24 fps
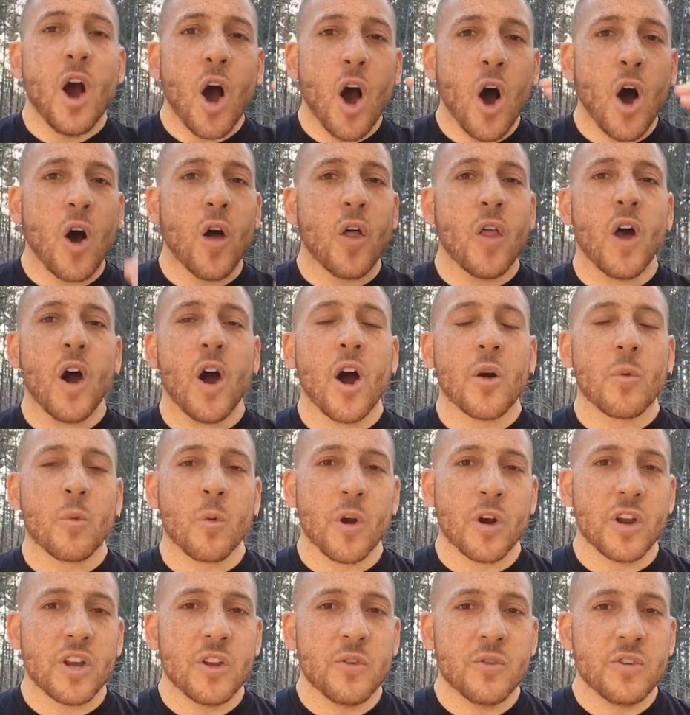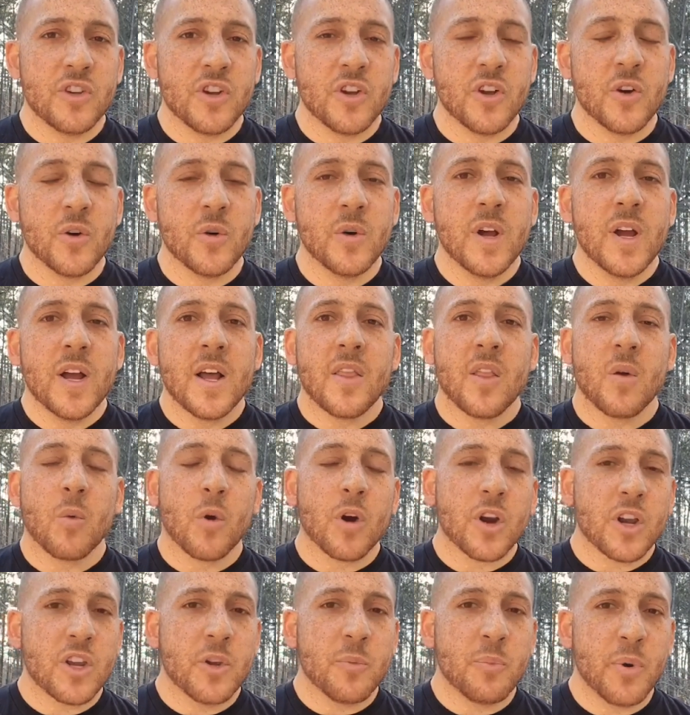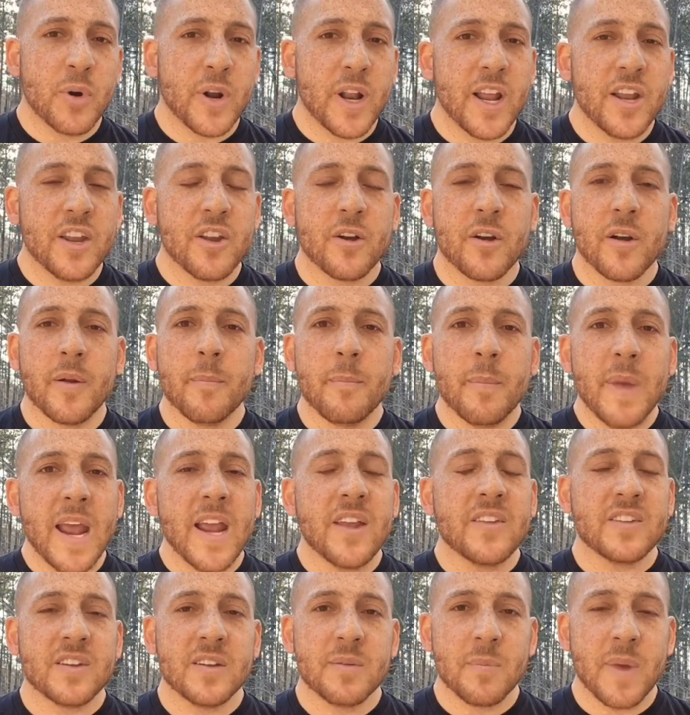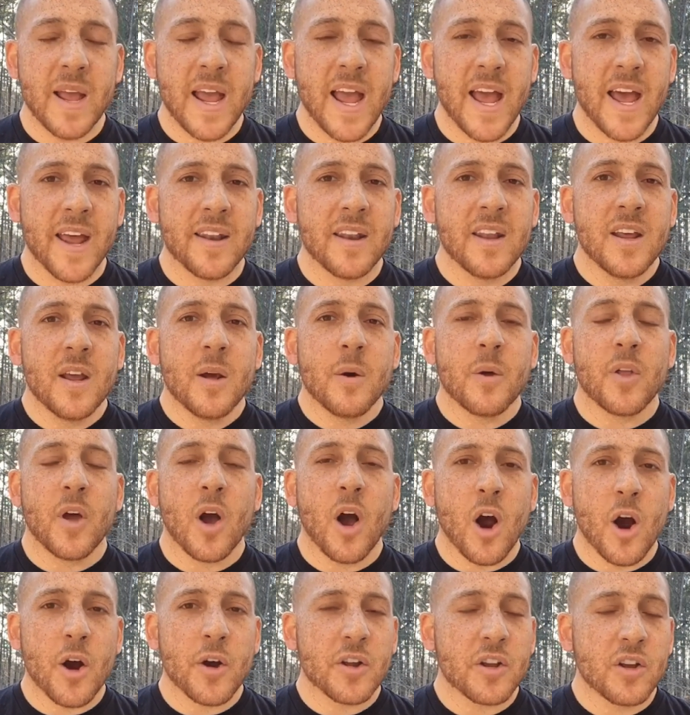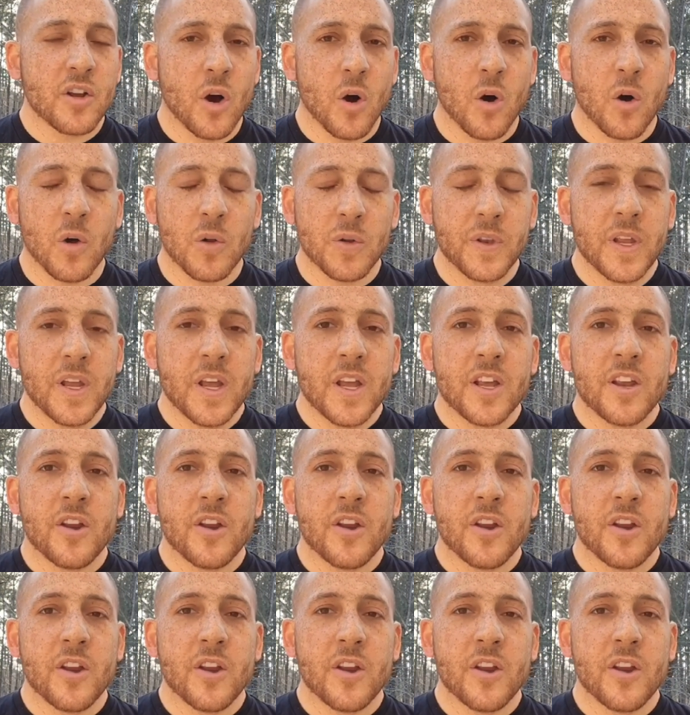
All the hard work you do, the work you put in. You're an amazing man with a heart of gold.